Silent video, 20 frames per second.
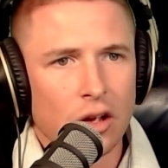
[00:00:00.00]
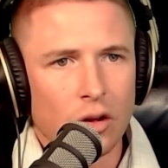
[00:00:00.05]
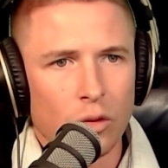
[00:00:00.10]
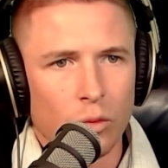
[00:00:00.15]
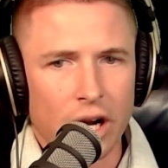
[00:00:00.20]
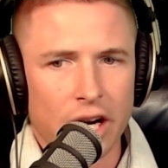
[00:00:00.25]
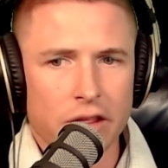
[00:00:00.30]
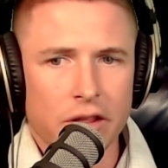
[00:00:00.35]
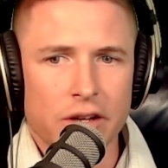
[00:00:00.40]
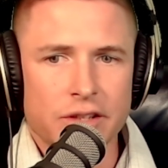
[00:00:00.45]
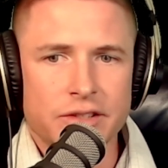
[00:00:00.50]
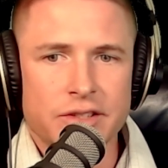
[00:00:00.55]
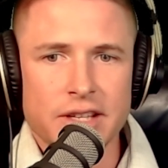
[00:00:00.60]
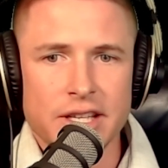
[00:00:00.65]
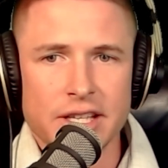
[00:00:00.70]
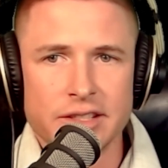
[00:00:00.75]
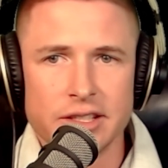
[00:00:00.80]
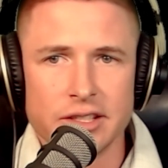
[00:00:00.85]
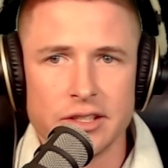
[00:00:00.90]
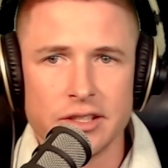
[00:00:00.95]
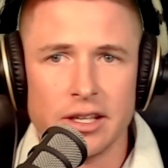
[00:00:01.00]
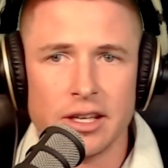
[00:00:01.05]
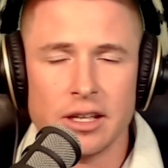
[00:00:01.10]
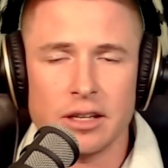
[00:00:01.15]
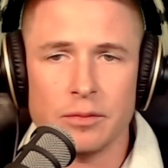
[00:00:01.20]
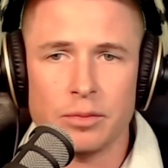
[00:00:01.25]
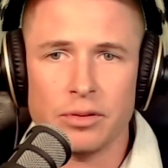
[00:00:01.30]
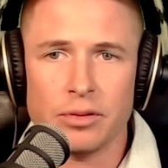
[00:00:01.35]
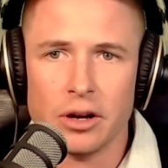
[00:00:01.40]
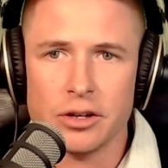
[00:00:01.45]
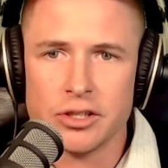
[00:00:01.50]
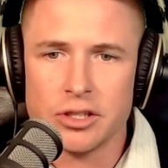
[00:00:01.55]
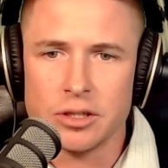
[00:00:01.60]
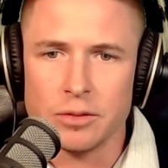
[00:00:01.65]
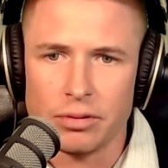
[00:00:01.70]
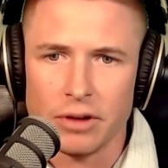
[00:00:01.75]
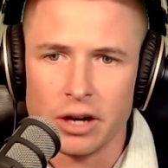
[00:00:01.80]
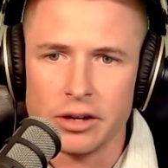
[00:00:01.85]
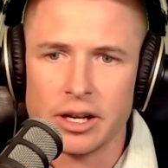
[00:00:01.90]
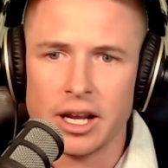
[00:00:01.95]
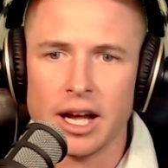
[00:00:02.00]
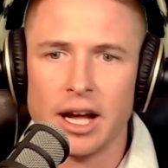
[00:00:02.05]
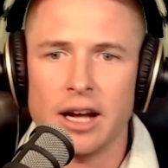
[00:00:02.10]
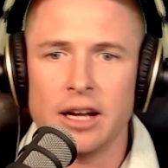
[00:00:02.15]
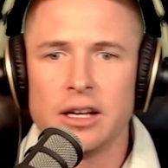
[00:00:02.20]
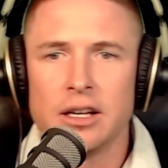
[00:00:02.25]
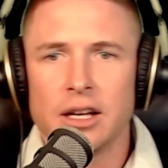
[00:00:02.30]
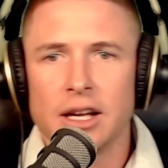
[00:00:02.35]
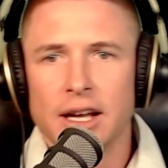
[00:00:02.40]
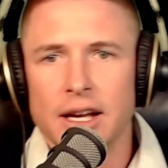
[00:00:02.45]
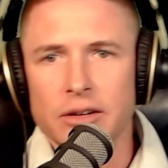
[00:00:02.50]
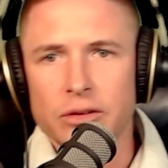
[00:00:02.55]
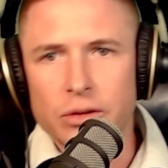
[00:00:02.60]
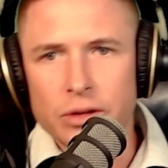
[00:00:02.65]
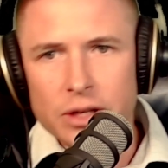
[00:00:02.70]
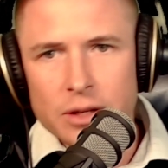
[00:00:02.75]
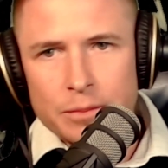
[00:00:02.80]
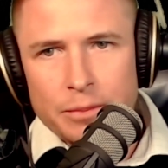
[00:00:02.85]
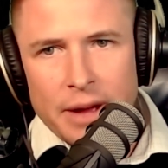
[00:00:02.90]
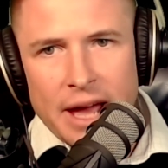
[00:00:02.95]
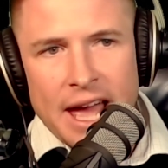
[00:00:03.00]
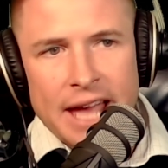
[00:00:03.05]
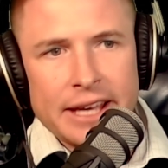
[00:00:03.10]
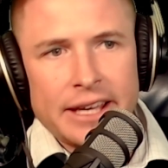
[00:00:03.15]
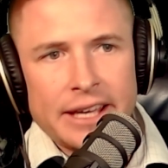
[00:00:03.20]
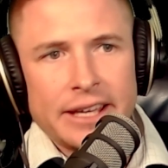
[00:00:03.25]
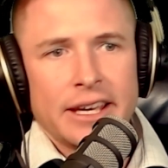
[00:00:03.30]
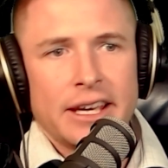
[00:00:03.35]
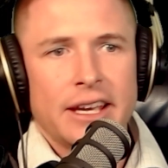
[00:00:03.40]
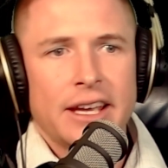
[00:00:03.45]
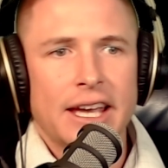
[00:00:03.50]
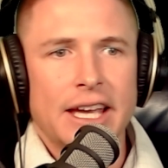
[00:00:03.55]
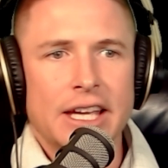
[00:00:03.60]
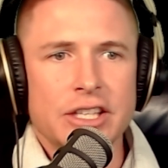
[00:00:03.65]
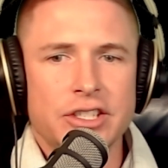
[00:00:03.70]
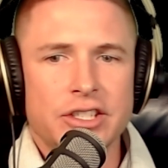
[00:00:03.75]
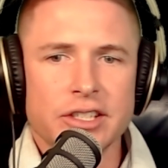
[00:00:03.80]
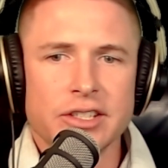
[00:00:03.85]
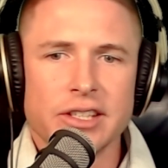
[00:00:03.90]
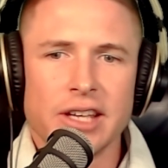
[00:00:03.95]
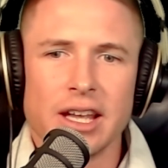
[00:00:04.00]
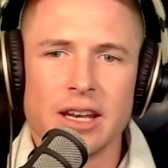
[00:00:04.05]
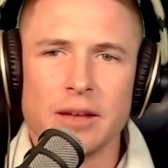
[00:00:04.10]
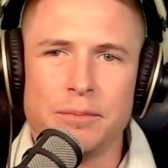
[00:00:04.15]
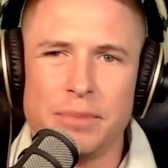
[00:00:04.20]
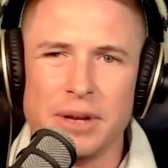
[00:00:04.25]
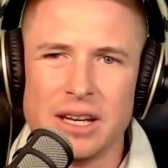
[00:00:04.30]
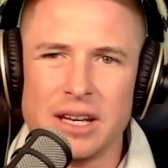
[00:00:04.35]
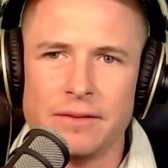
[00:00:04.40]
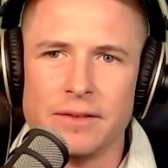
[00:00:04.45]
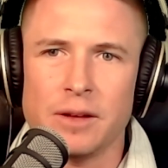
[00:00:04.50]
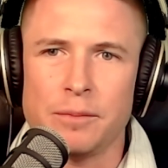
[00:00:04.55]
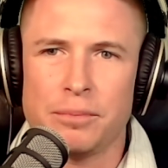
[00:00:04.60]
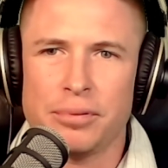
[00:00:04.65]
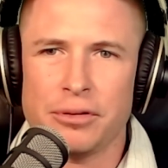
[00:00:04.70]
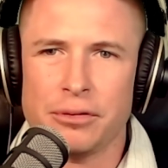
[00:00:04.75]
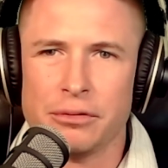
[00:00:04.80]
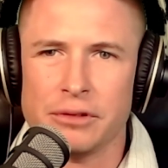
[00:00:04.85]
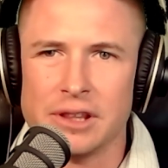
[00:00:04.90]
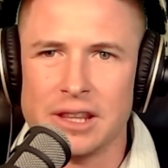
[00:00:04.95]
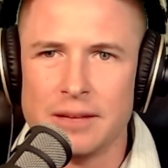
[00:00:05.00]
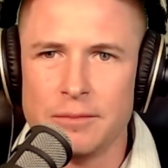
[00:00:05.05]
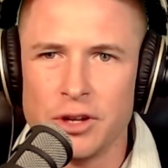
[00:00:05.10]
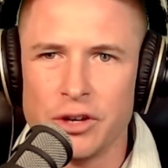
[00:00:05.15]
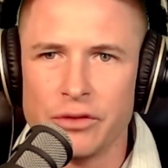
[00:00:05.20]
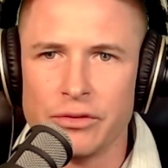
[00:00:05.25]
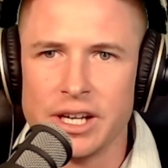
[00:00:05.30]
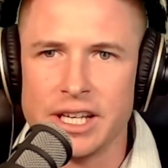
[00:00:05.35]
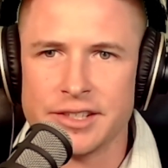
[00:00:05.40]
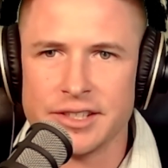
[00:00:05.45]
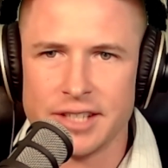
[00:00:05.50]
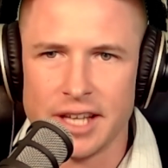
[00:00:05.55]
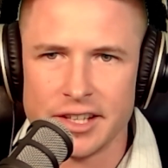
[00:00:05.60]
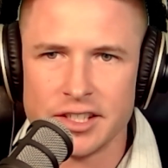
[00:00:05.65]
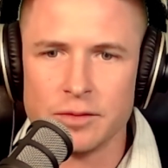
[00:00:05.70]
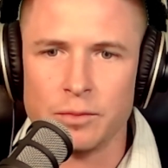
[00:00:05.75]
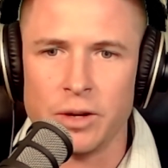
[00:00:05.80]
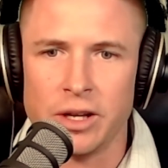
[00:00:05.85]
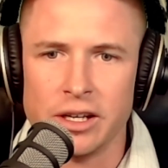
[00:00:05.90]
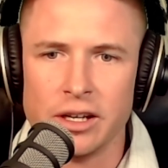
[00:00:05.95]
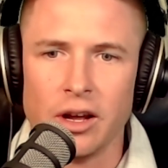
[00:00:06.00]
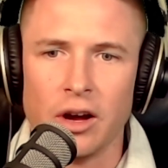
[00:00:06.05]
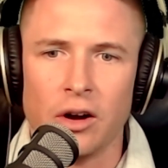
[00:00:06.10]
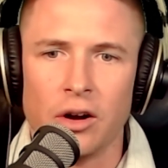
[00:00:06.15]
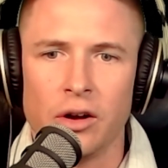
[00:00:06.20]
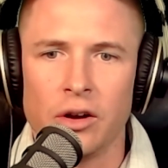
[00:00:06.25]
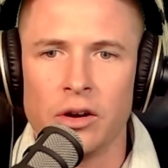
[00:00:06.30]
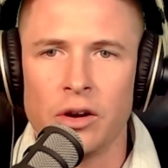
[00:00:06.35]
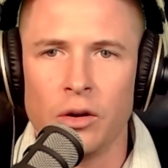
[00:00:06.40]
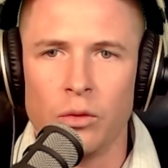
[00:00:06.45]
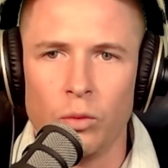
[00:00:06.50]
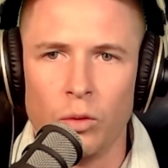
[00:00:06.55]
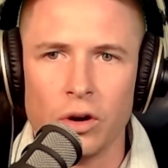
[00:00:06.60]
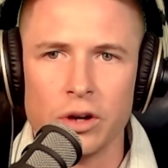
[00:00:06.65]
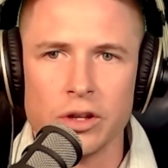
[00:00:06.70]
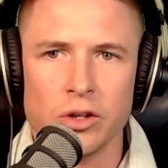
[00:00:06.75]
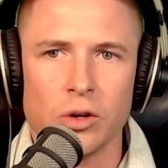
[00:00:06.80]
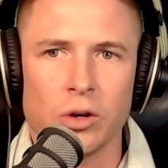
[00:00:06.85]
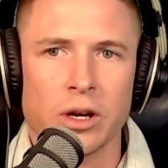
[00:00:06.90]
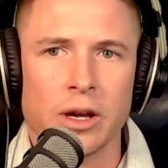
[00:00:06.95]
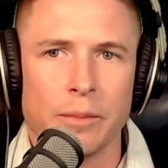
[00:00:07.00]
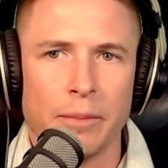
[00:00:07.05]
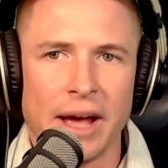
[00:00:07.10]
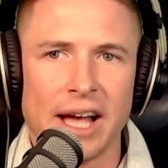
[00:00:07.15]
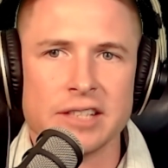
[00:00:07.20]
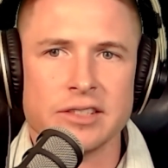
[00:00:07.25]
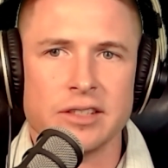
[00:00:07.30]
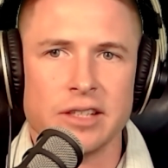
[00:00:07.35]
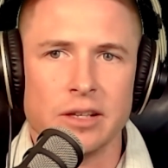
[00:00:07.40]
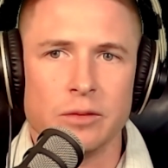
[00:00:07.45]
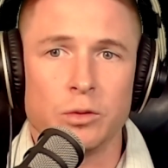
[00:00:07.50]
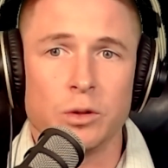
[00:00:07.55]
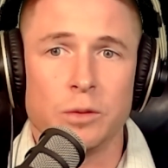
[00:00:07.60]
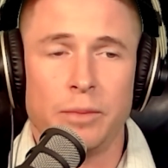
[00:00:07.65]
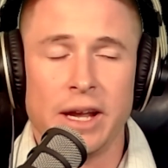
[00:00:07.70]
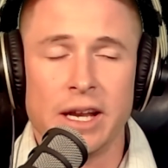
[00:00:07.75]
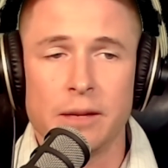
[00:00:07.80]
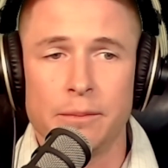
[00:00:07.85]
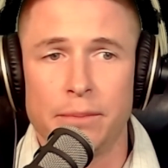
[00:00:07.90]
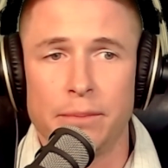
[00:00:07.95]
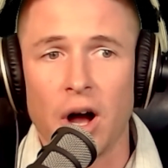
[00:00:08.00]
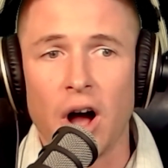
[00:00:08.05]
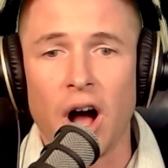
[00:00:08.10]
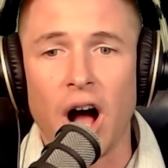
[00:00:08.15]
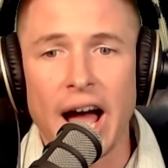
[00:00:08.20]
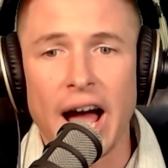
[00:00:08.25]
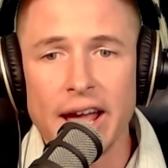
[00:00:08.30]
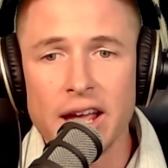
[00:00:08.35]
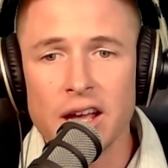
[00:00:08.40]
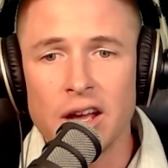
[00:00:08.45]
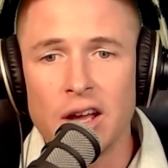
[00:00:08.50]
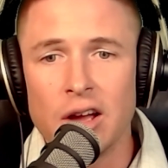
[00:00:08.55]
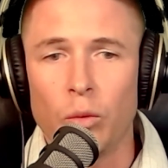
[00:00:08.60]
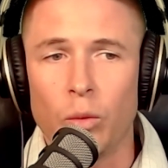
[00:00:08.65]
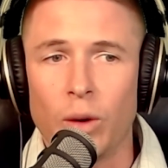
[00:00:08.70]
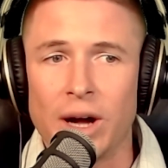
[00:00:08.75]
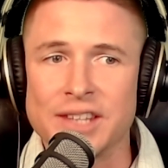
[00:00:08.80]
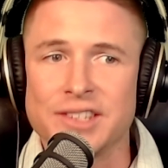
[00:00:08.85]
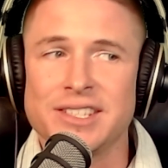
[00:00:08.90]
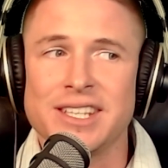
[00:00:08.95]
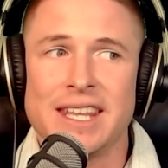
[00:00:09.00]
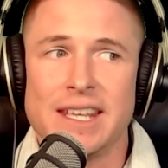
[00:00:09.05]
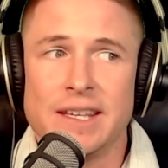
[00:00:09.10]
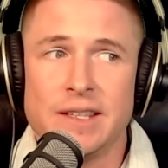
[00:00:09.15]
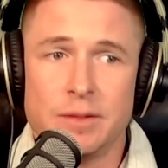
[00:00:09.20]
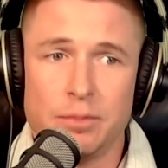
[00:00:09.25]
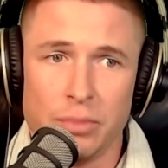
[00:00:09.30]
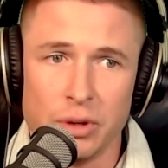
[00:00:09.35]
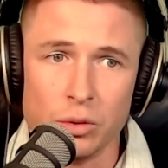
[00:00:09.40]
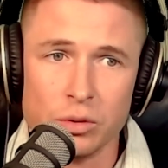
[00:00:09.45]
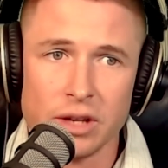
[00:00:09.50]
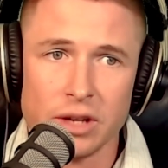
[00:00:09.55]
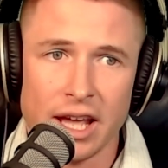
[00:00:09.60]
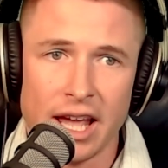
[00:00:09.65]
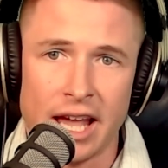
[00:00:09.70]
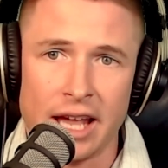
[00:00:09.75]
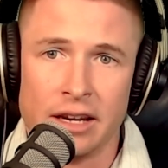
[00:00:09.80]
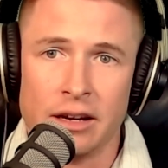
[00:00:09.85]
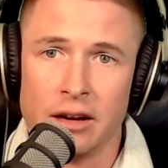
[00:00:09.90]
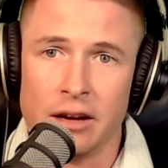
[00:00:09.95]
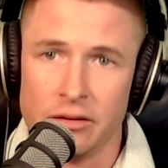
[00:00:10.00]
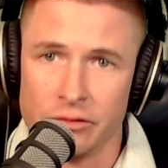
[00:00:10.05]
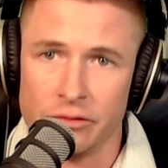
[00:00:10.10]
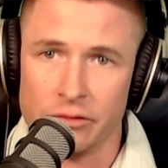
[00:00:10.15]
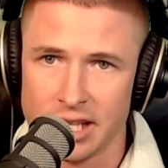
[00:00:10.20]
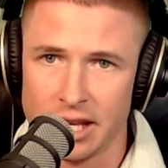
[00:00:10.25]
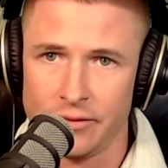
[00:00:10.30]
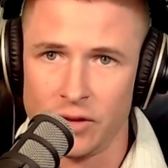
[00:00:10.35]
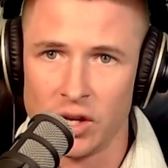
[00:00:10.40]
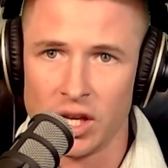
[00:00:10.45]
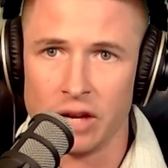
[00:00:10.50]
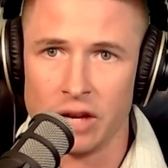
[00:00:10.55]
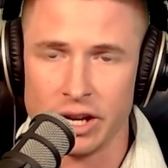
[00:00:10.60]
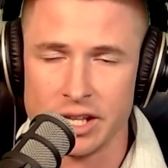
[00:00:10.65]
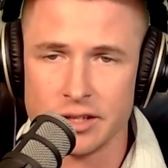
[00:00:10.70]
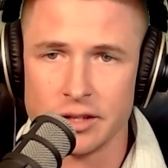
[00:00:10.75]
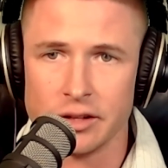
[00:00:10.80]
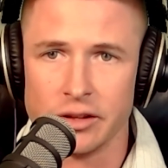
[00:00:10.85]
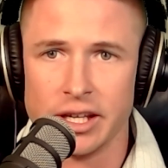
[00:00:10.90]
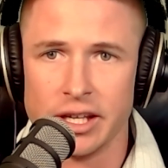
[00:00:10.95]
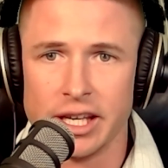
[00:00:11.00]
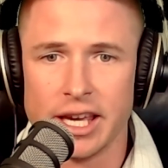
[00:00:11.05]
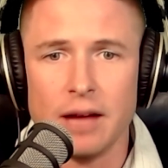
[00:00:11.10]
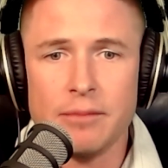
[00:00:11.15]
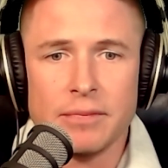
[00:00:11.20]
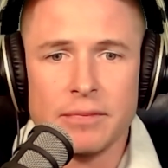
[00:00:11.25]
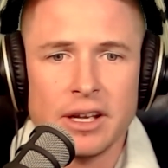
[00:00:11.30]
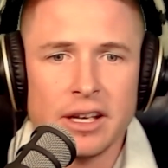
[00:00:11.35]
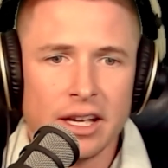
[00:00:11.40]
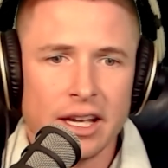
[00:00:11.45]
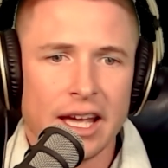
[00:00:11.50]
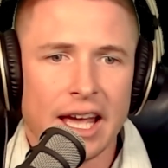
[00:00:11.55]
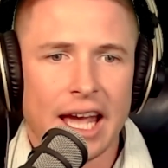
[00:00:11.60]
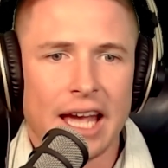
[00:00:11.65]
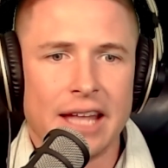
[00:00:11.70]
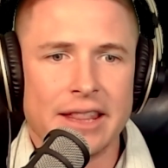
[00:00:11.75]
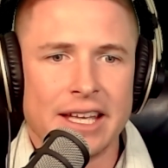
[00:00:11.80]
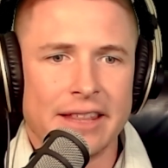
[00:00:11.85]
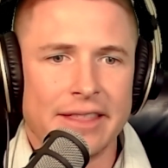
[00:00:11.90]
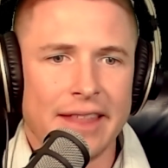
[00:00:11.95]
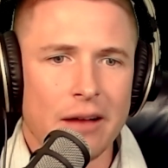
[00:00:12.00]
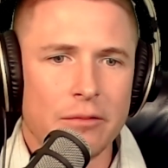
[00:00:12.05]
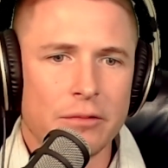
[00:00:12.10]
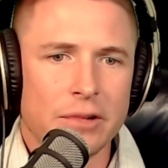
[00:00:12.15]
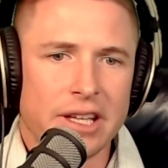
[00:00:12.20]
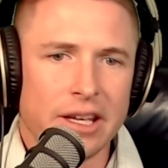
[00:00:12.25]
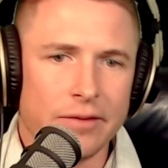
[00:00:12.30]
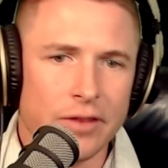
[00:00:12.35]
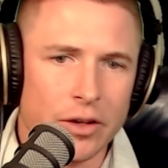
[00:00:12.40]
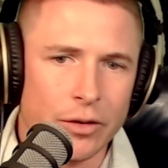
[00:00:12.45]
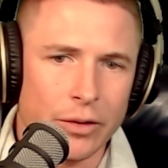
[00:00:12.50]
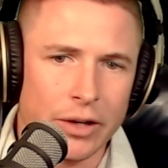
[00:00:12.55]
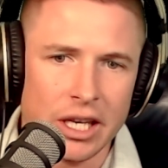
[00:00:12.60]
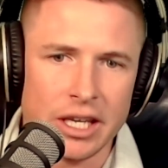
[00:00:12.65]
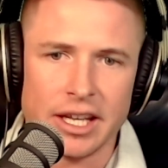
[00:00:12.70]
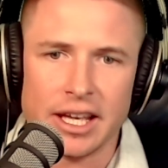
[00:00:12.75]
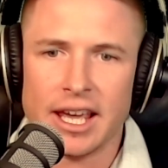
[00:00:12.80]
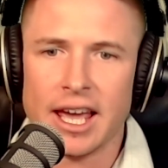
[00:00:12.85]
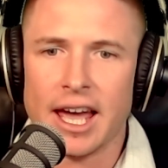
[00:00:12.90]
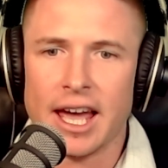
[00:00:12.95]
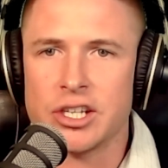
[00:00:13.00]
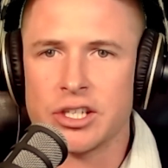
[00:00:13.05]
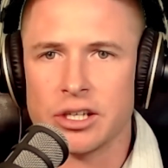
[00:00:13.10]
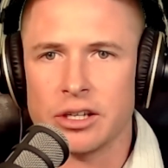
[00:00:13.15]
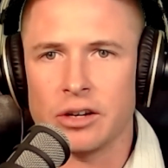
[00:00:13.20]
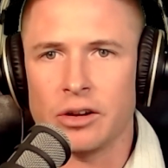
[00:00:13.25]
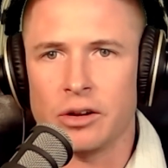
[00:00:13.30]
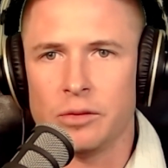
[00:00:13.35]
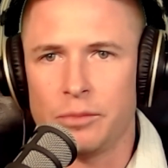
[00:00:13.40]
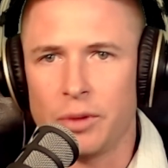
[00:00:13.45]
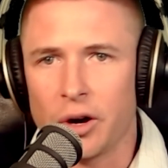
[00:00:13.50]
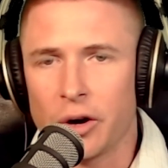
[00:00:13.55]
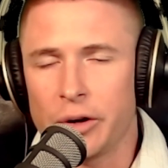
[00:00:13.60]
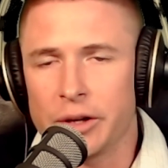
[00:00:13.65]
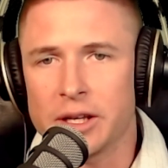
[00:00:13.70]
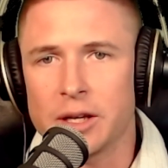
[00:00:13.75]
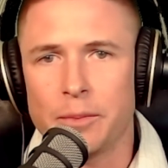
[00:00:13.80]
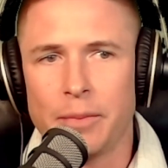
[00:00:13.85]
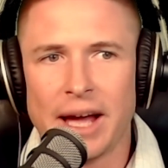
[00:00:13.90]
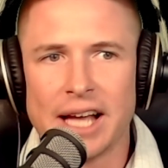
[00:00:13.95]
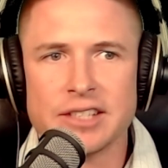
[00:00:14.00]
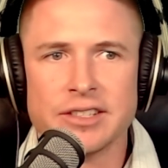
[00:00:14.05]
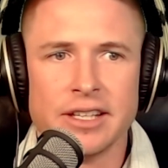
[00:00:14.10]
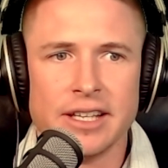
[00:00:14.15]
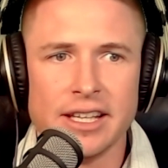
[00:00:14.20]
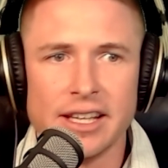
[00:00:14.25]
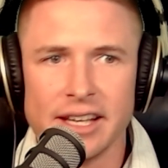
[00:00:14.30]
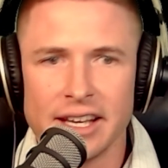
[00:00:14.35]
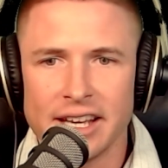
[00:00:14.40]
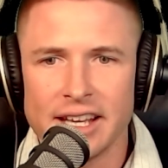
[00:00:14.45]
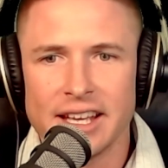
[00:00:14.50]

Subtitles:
One of those things is you can approach your broker or your bank and just get a bit of a preliminary assessment on what your capacity would be to buy once it is built and receiving a rental income. And then that would give you an indication on borrowing capacity.